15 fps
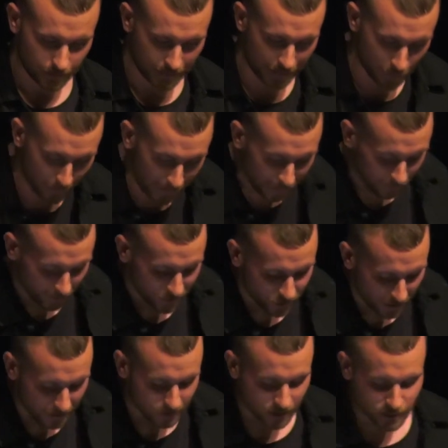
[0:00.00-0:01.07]
And immediately
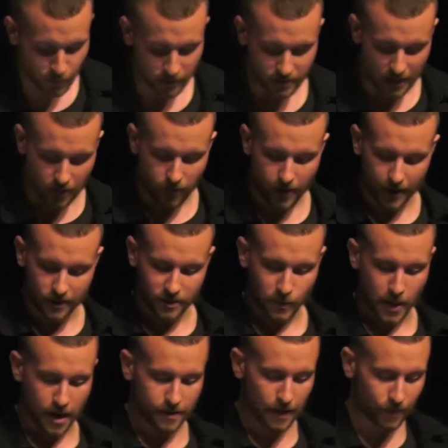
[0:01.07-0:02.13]
Jesus, perceiving in his spirit